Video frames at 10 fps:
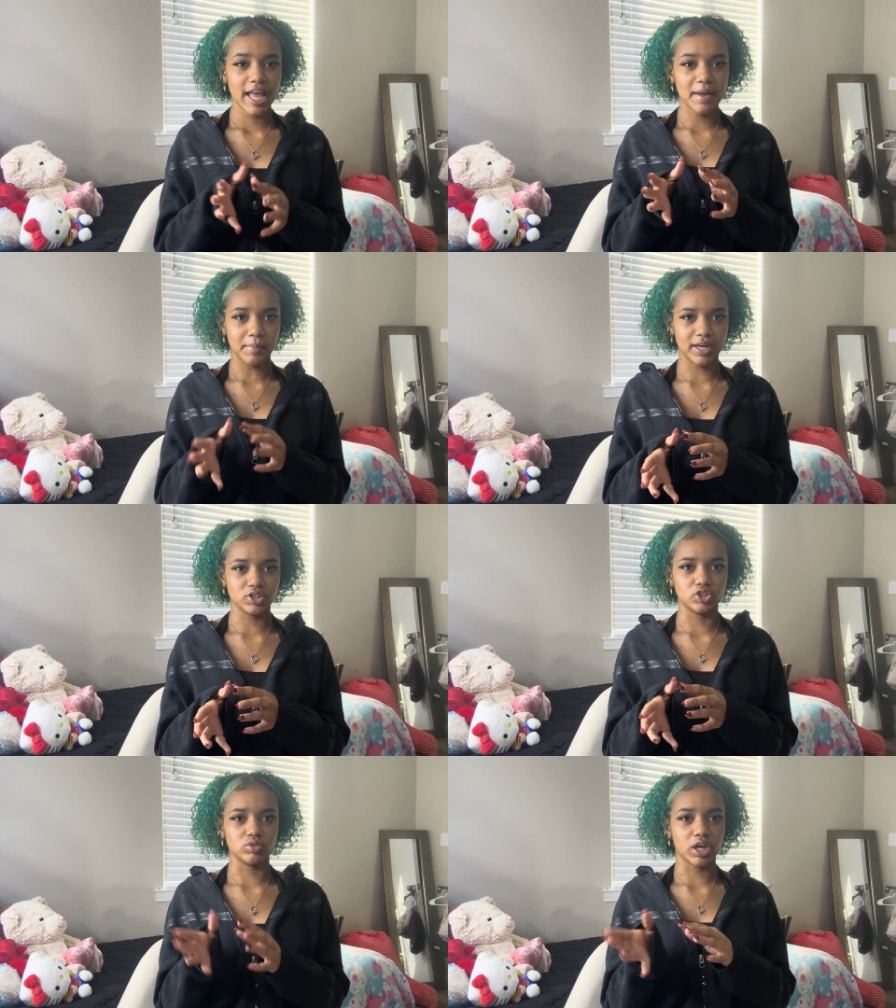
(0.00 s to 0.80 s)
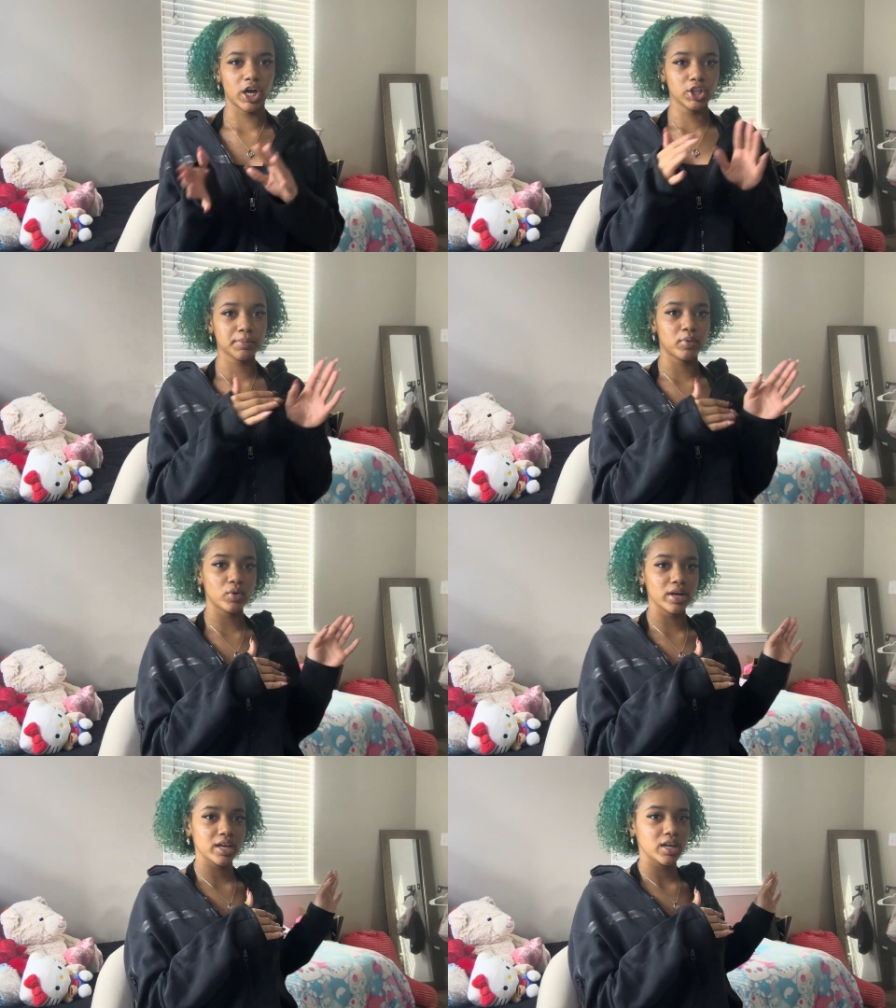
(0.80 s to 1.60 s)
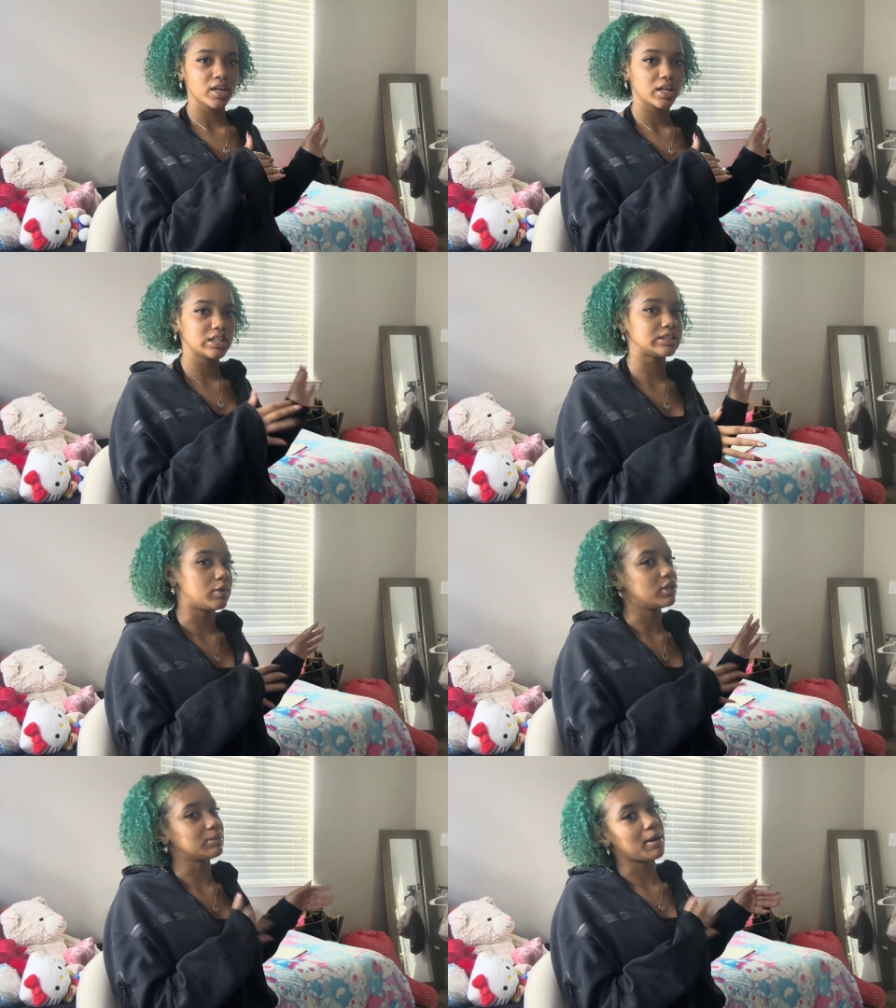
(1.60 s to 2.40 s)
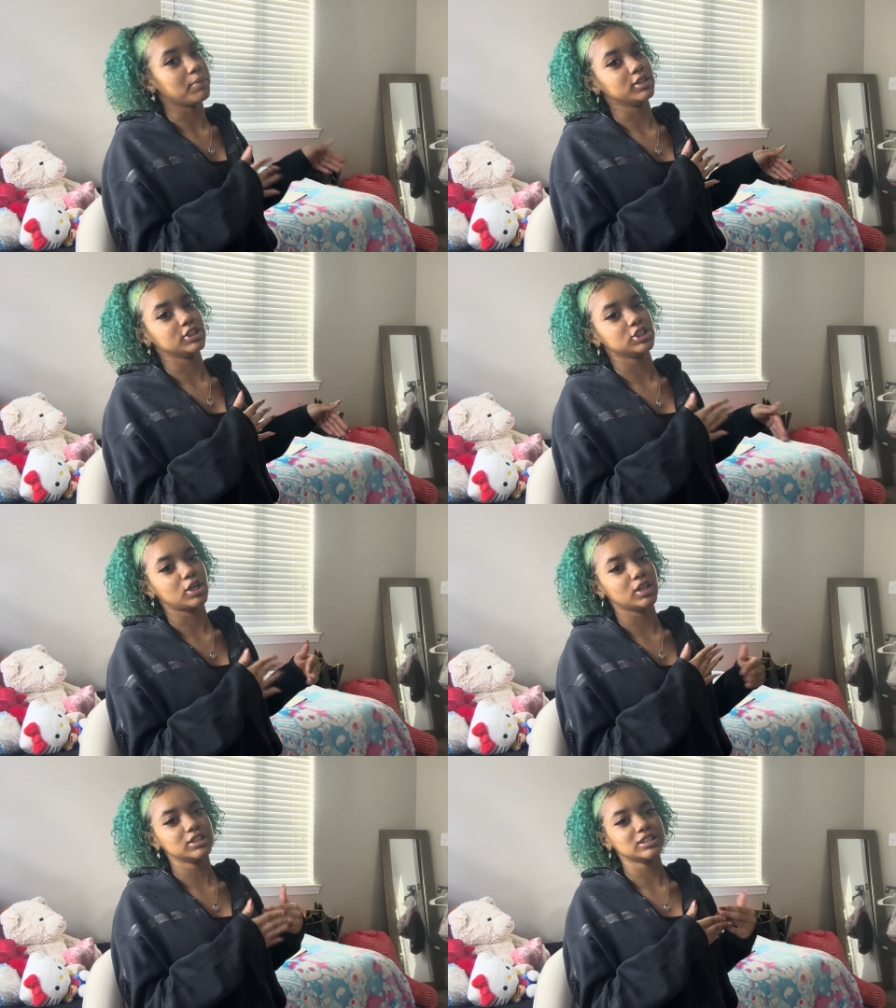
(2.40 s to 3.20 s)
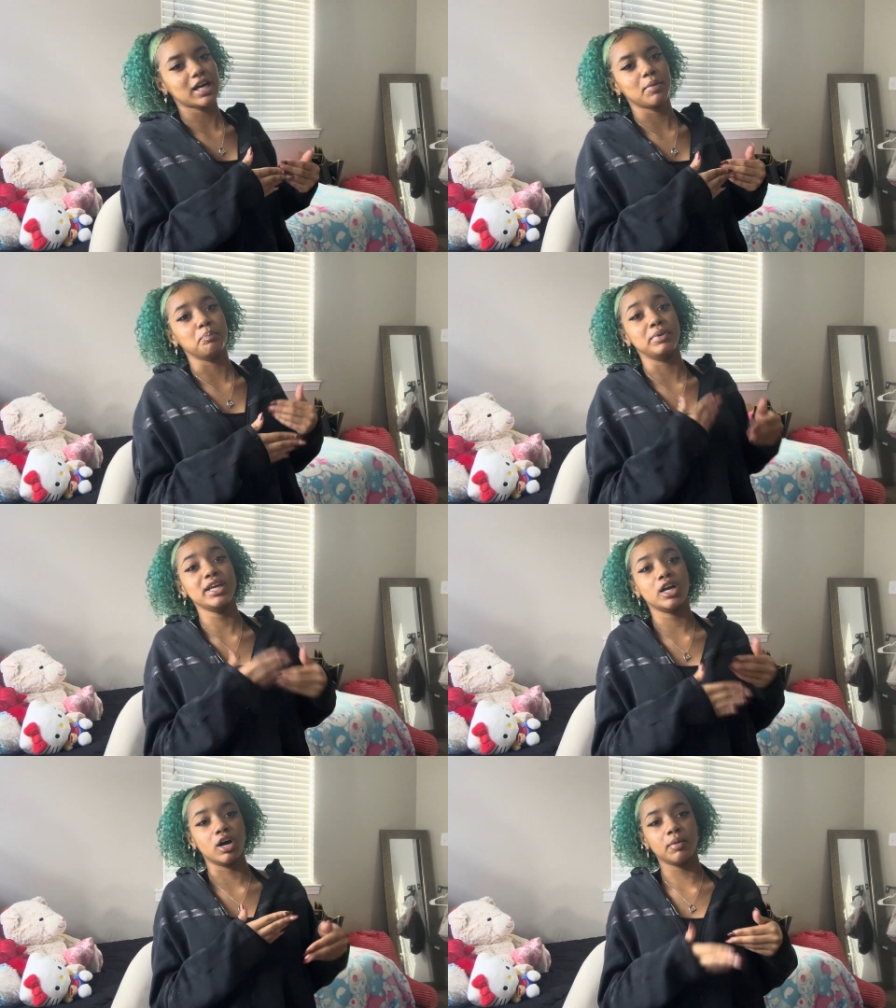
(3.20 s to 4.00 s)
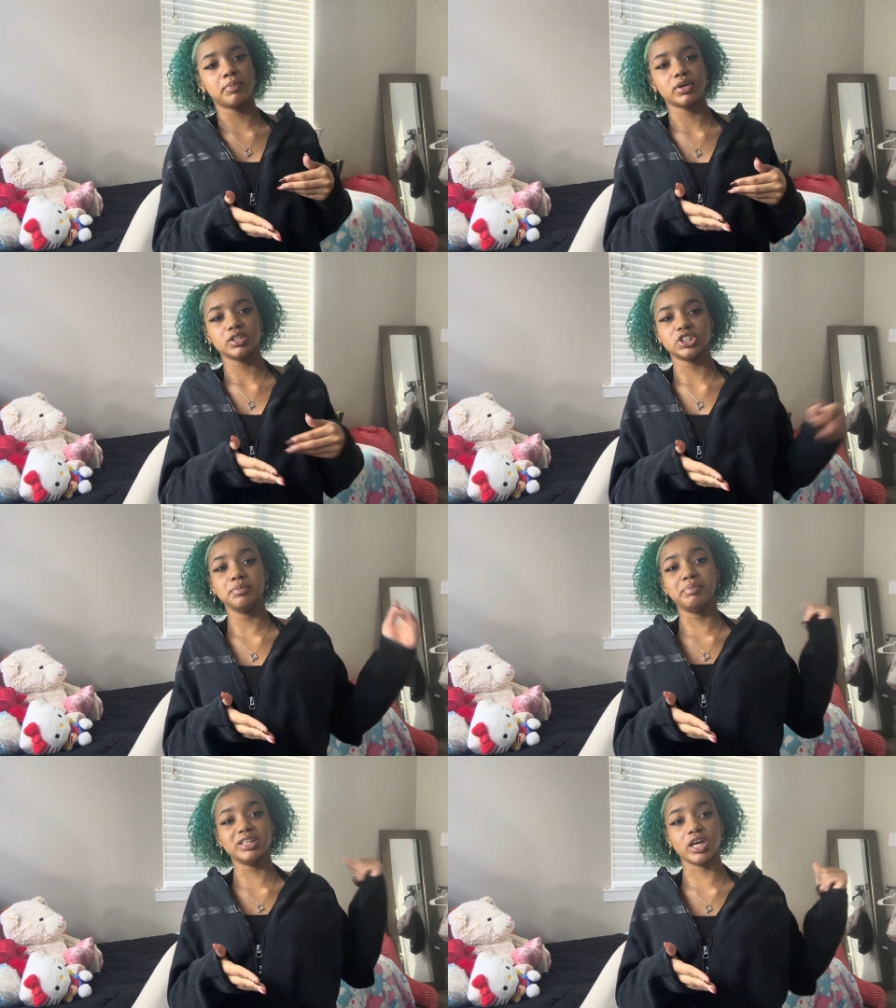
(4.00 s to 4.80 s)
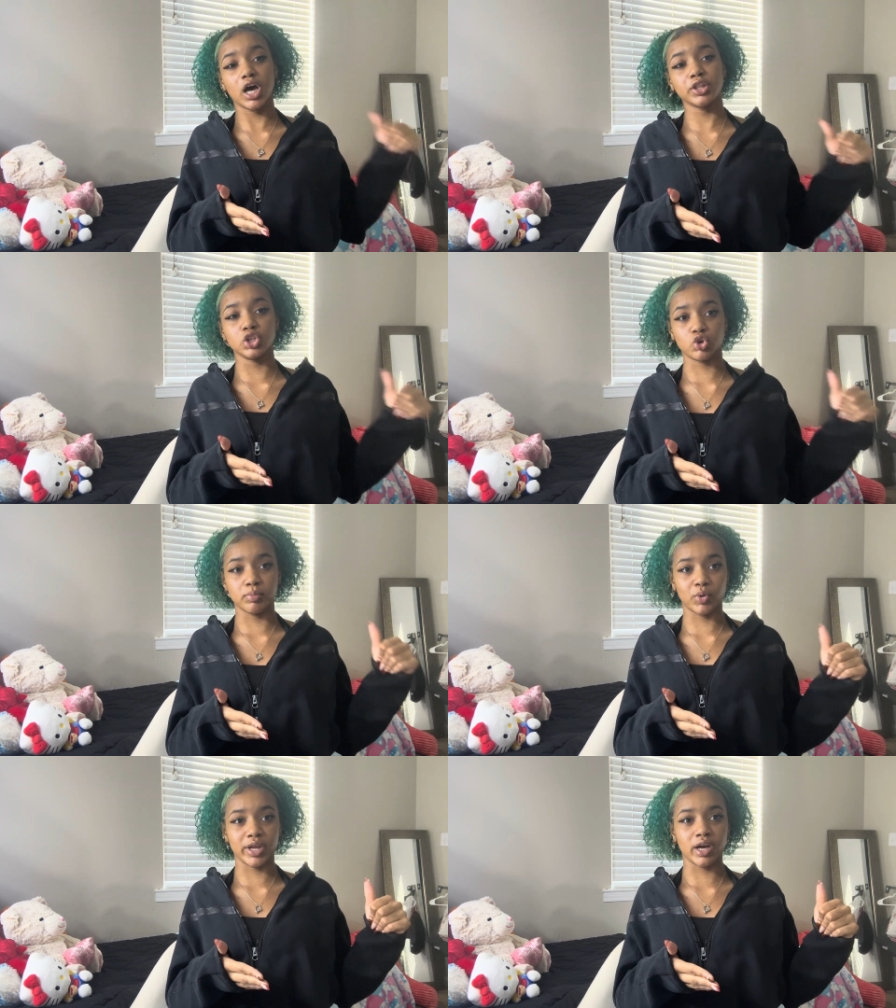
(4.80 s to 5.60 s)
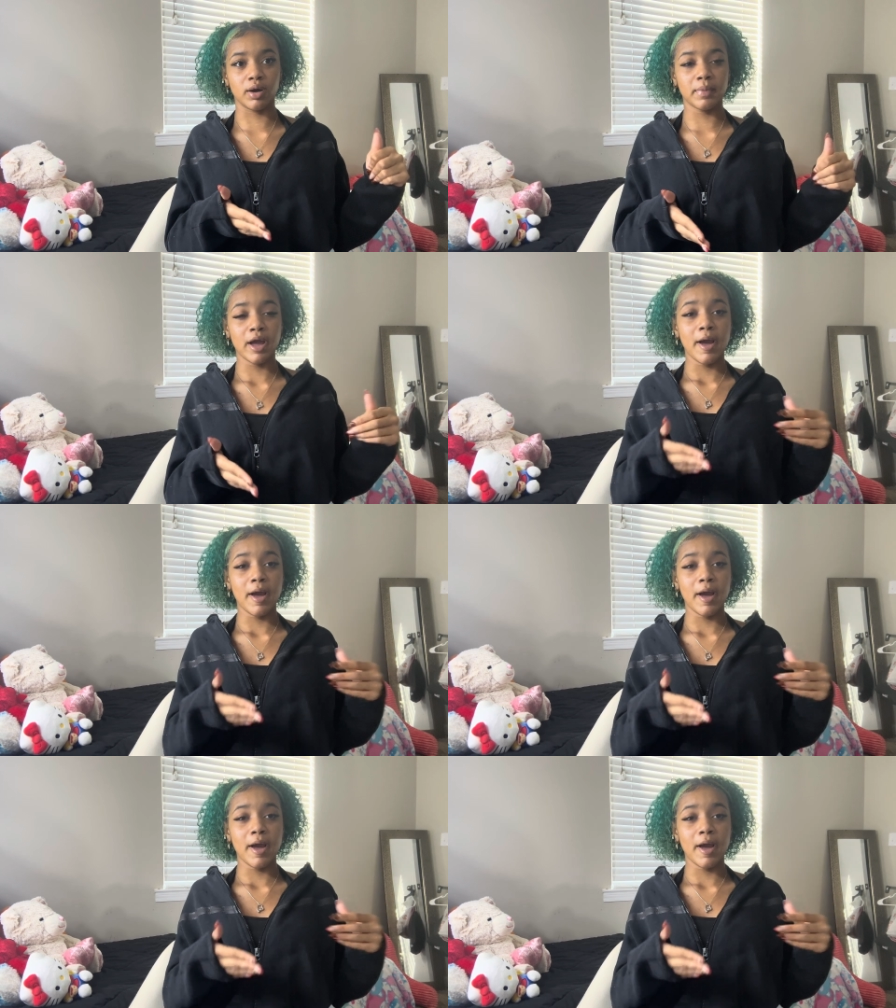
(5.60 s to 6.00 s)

And mind you, the other boy is smaller than my brother. So this is like a beat up. She beat the other little boy up.